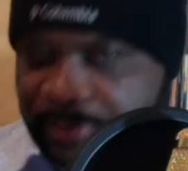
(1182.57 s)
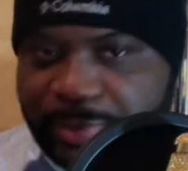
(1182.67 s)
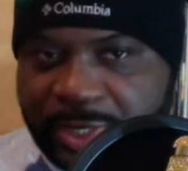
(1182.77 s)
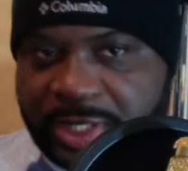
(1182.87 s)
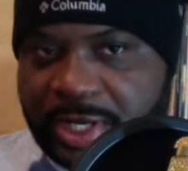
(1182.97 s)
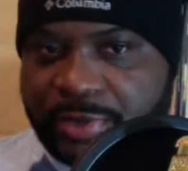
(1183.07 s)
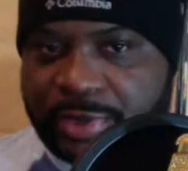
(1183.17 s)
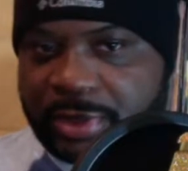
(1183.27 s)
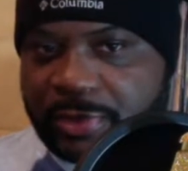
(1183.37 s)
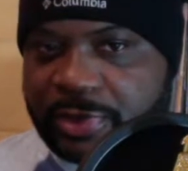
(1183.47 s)
plus, I
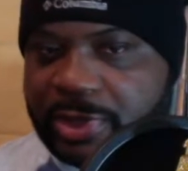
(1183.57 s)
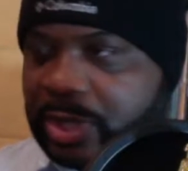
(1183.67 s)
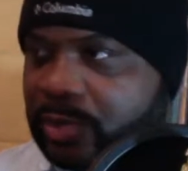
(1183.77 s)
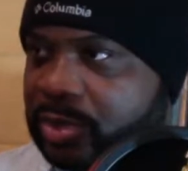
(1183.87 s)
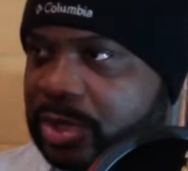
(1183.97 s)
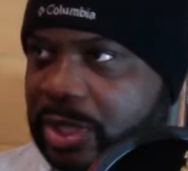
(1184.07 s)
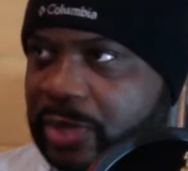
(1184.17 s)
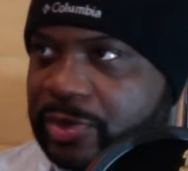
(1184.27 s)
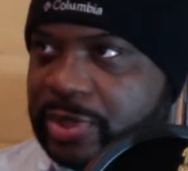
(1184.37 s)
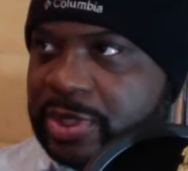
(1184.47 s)
was sick. Once again, I
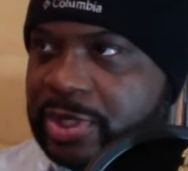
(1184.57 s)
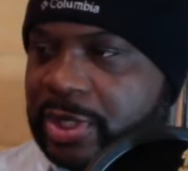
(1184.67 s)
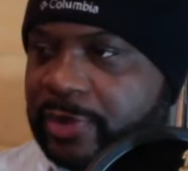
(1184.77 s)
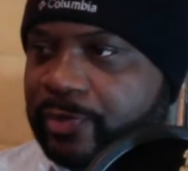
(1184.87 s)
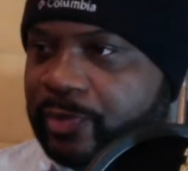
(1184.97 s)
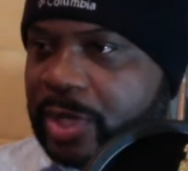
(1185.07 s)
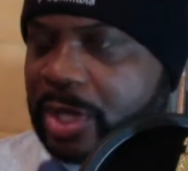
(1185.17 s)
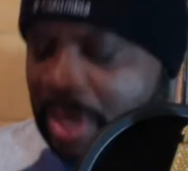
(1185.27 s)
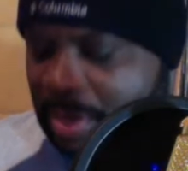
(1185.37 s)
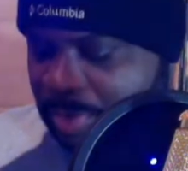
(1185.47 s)
was just sick.
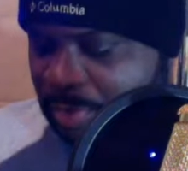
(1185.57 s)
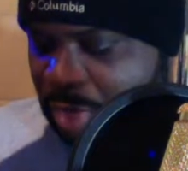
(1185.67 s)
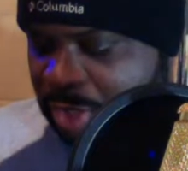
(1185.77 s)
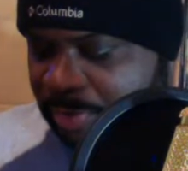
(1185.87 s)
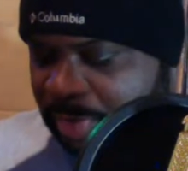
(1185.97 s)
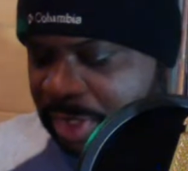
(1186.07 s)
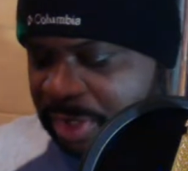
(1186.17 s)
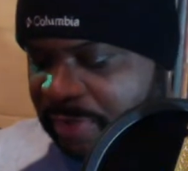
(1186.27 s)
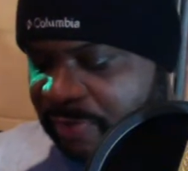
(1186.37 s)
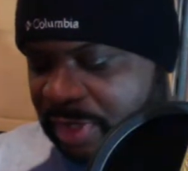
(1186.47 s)
But I'm watching my
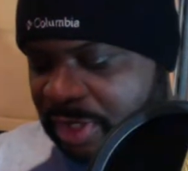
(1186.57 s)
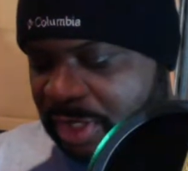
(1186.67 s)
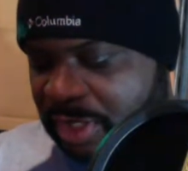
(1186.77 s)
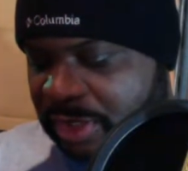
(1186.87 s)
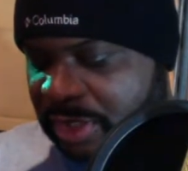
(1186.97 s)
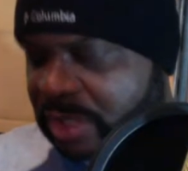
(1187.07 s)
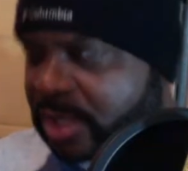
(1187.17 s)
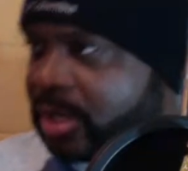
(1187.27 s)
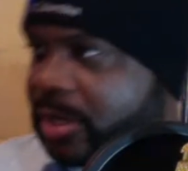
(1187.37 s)
DVDs and